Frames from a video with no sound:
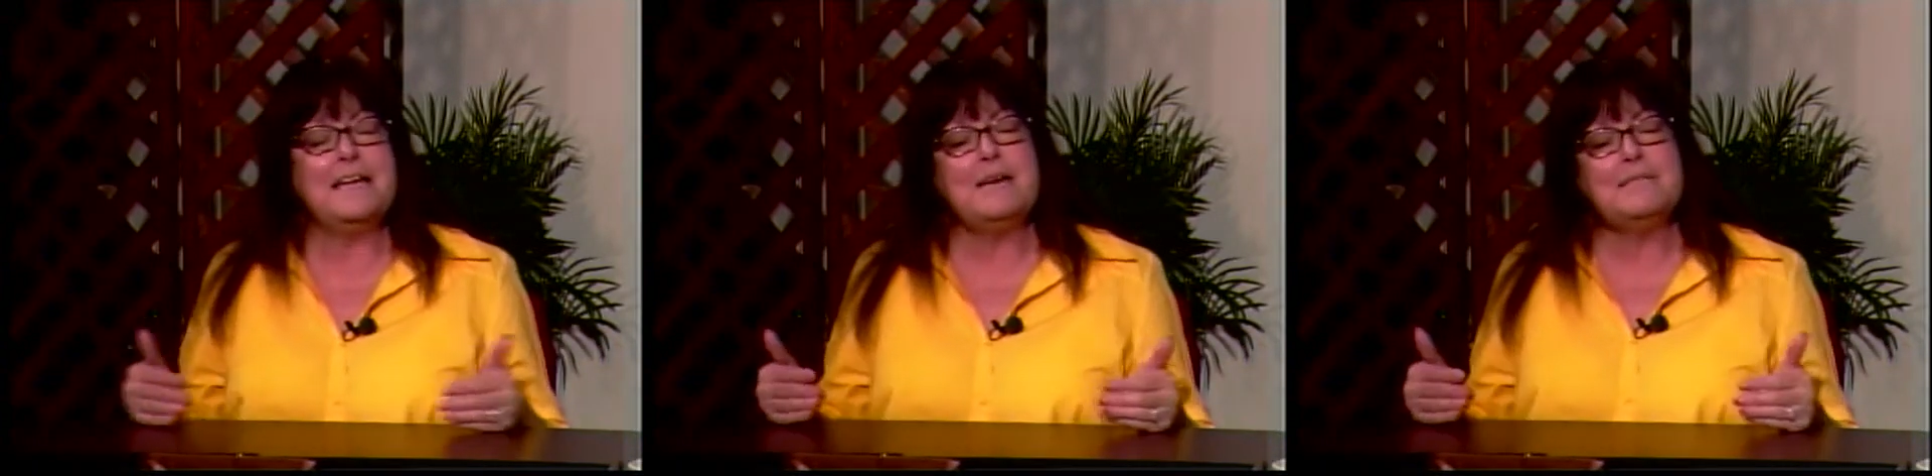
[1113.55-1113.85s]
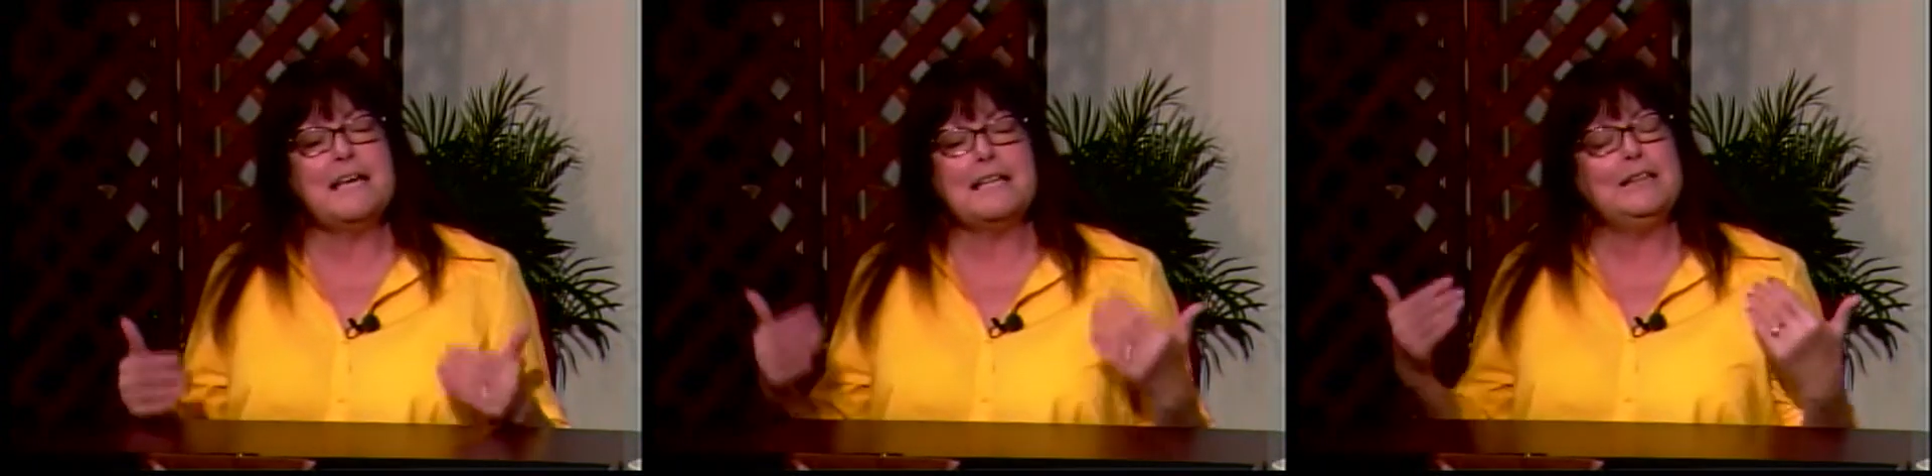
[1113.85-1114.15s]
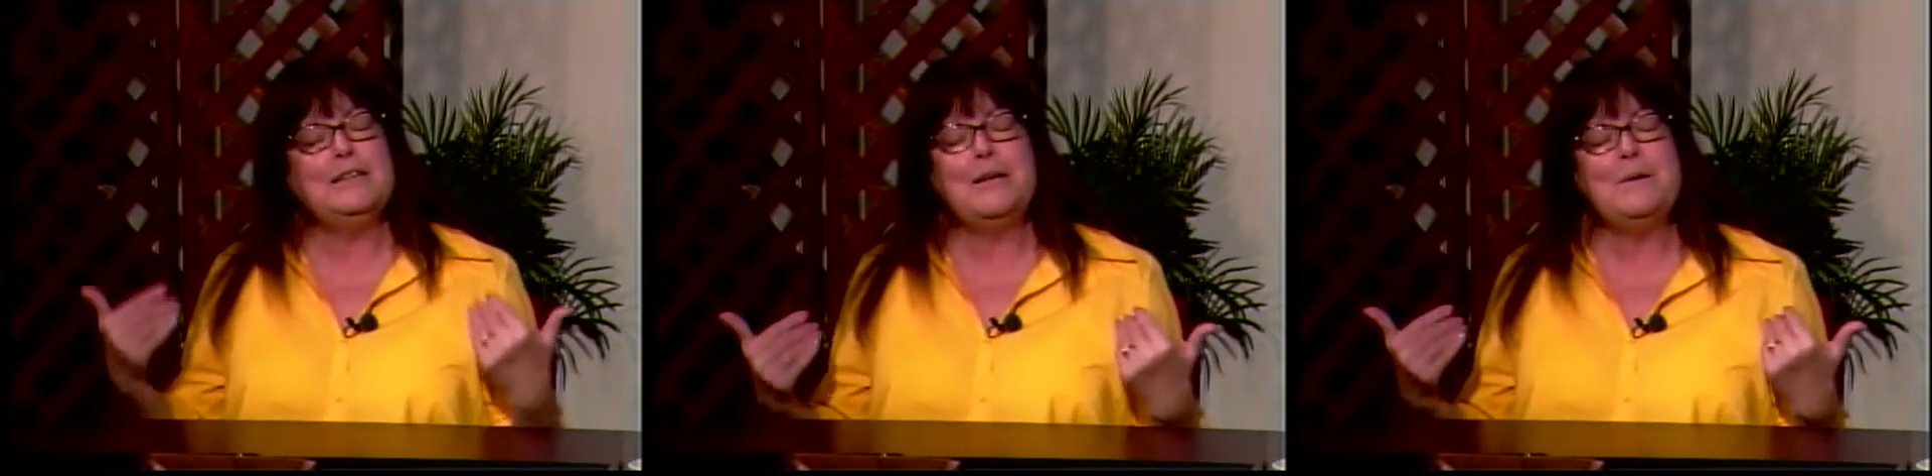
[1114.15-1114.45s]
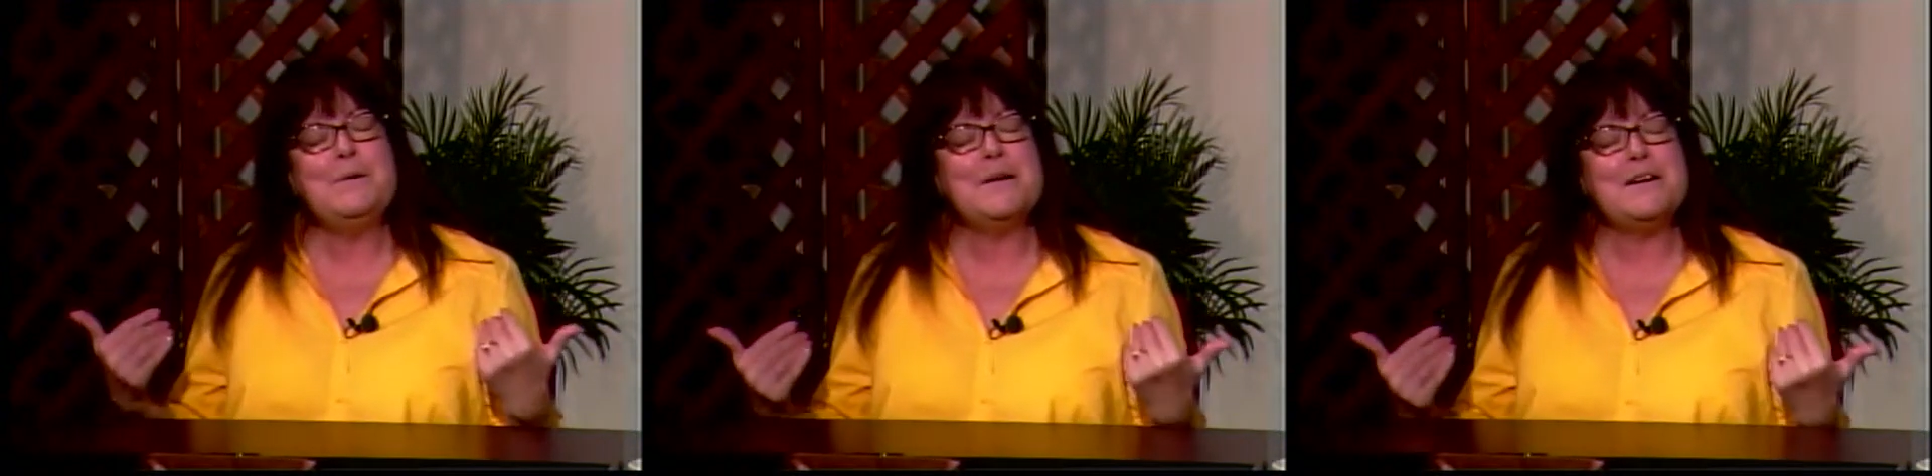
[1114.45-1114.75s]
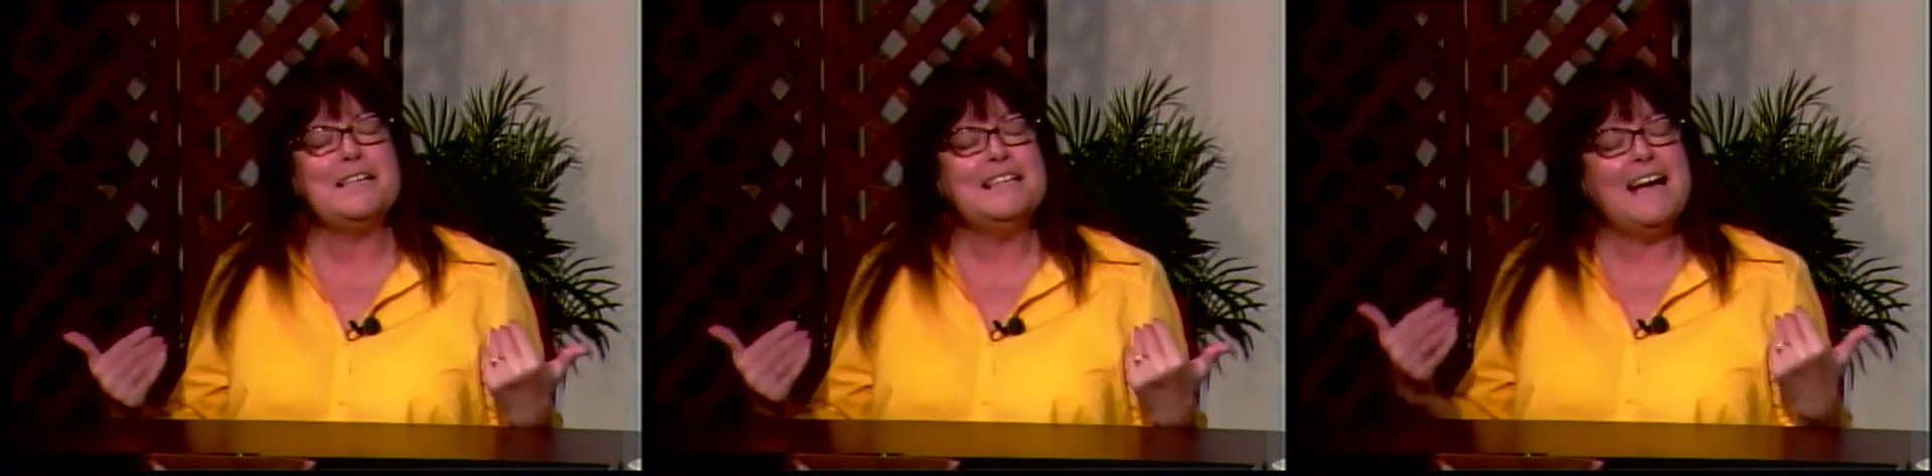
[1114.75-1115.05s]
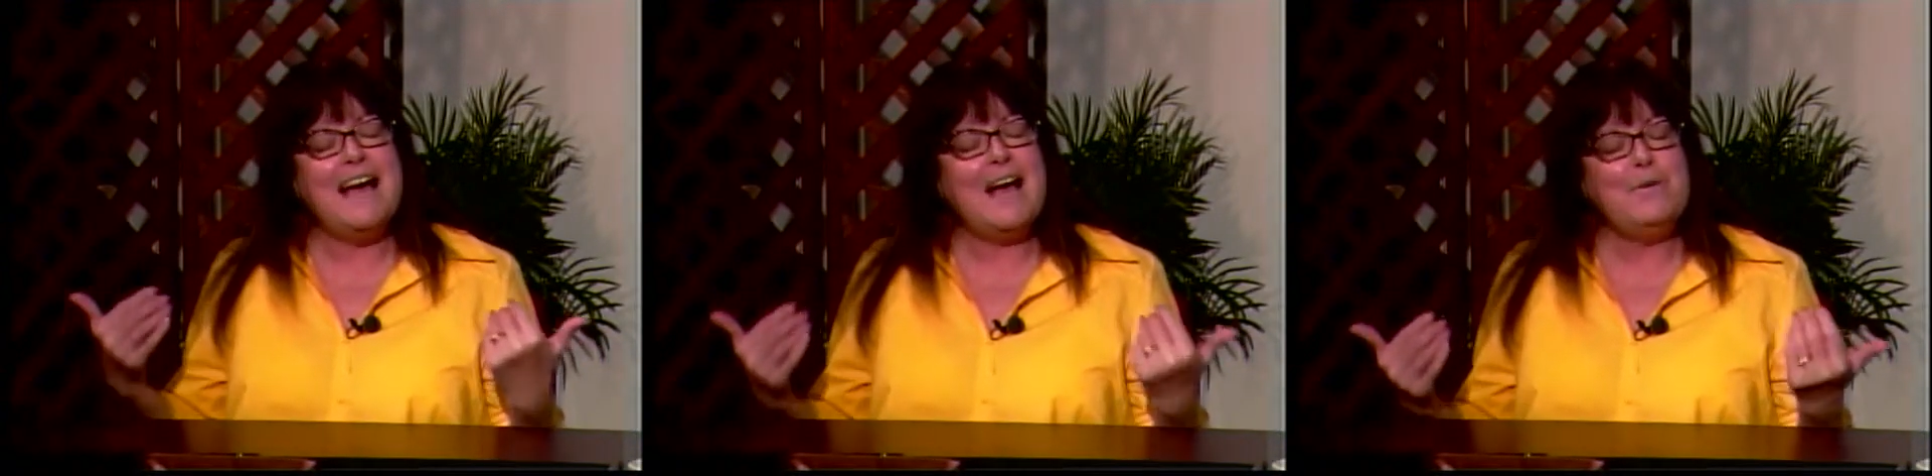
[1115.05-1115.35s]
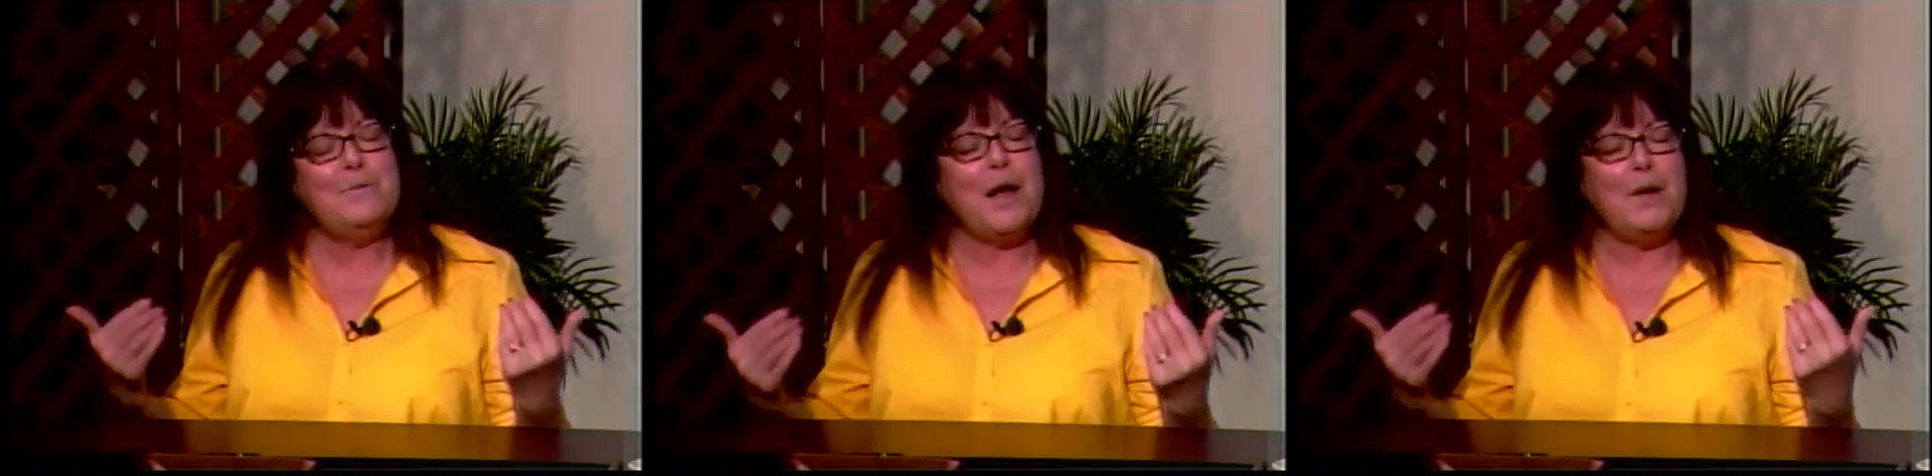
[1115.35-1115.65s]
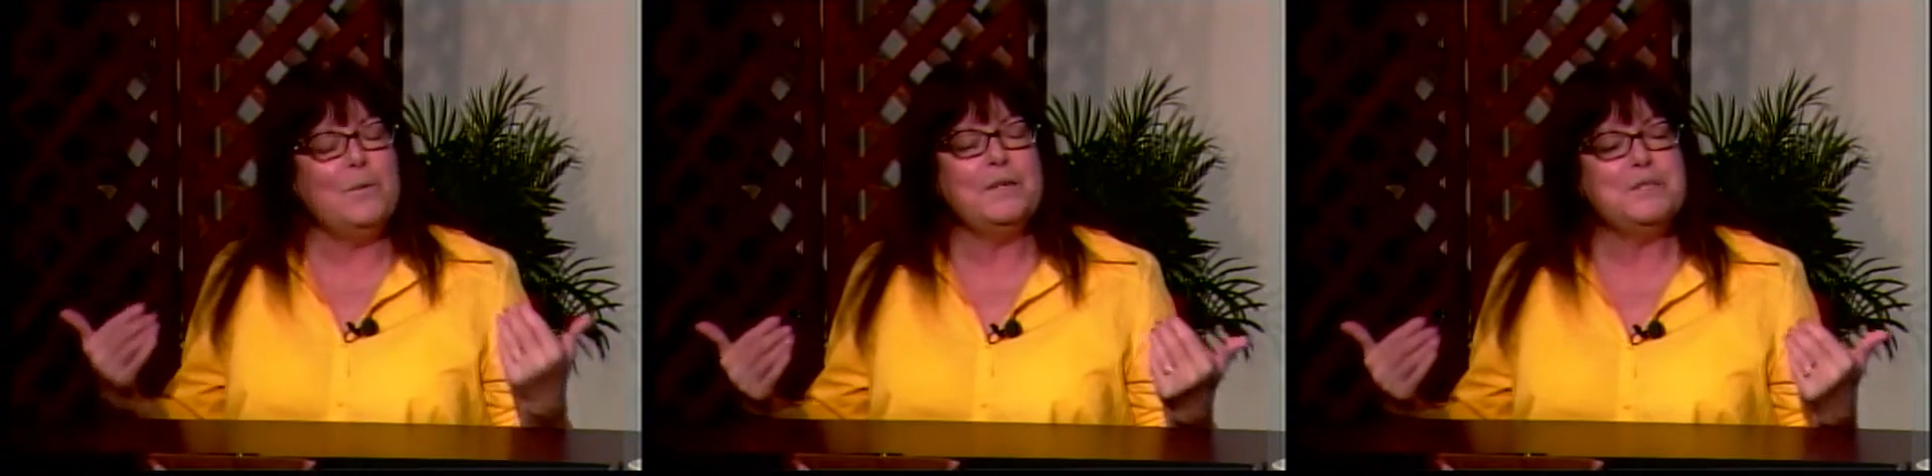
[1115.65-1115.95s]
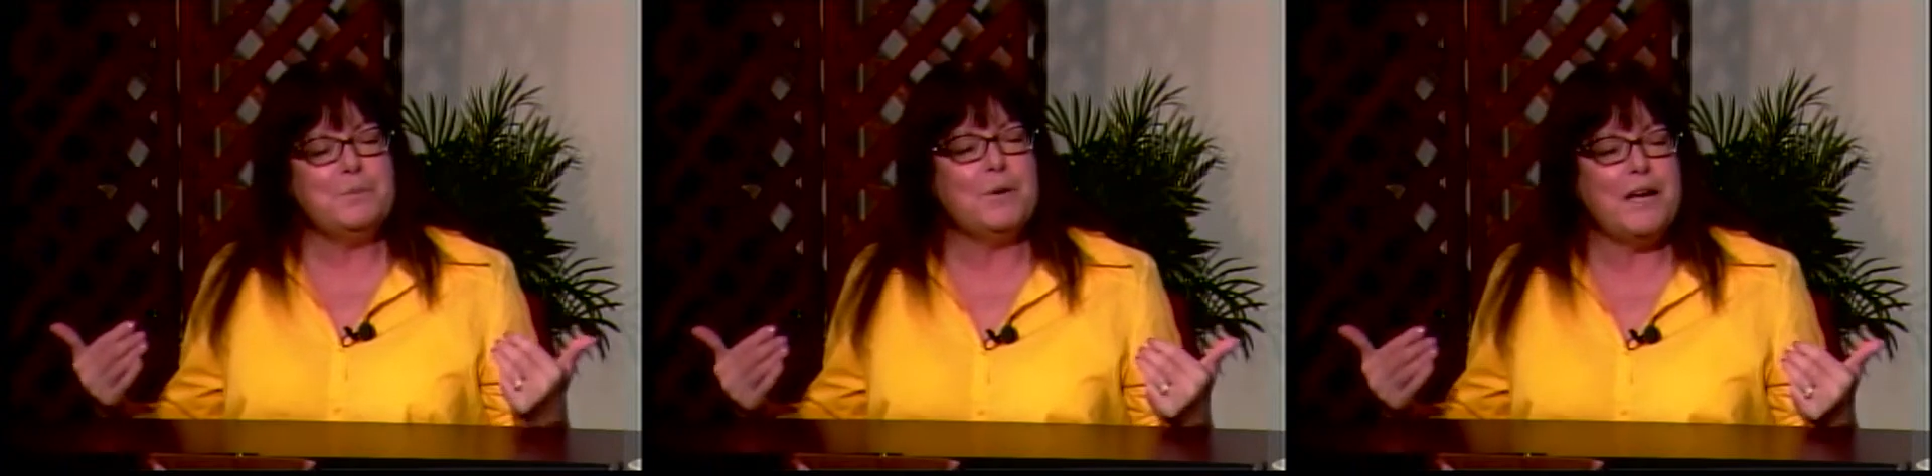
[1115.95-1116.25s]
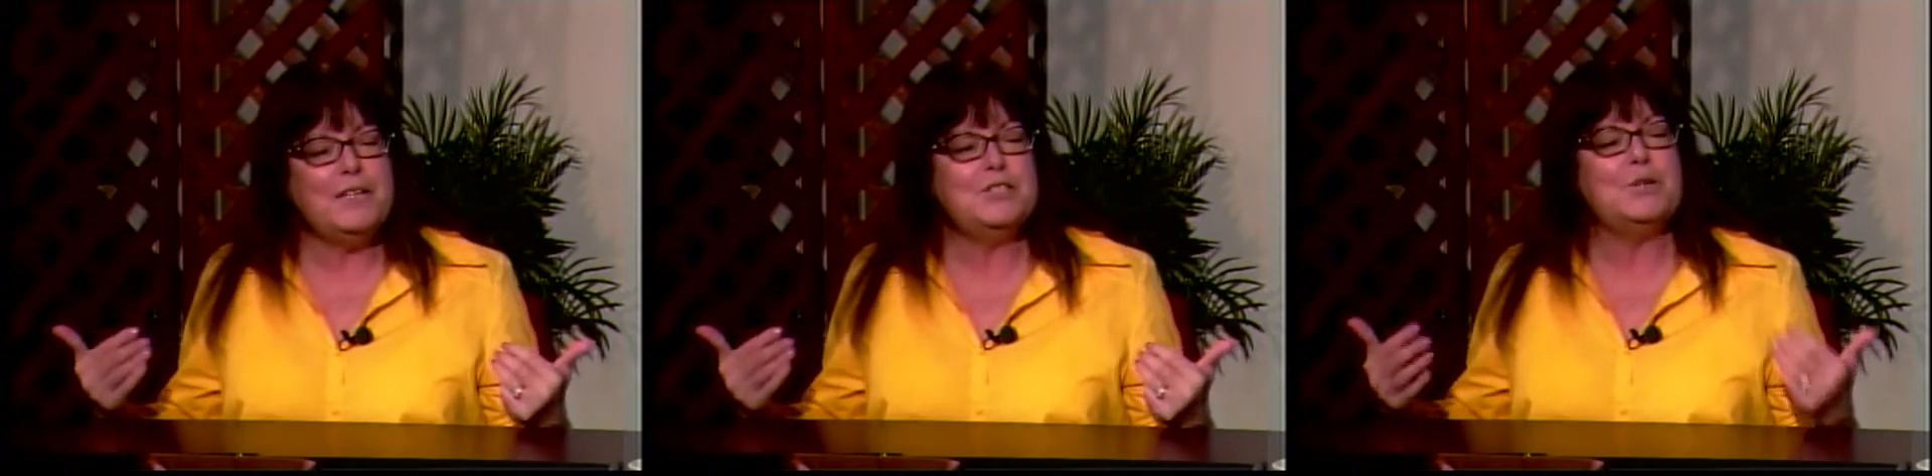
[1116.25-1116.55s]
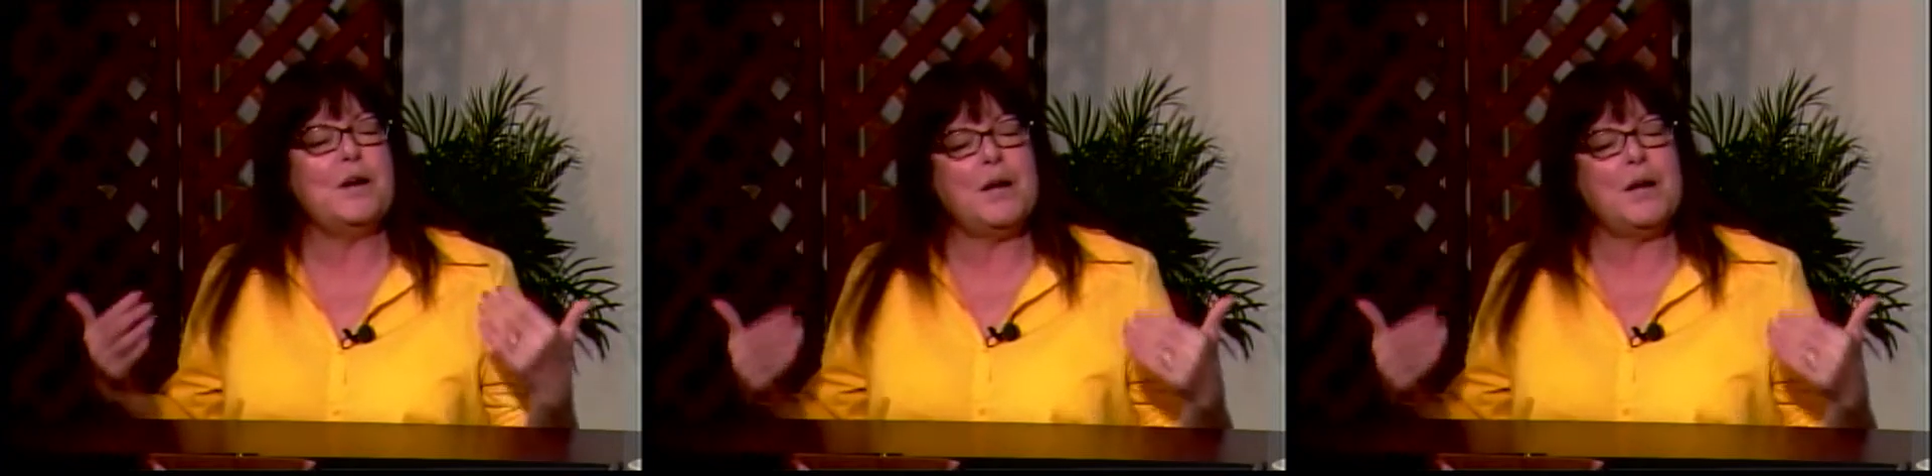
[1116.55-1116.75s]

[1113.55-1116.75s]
and I was like, Lord, I, I want to praise you.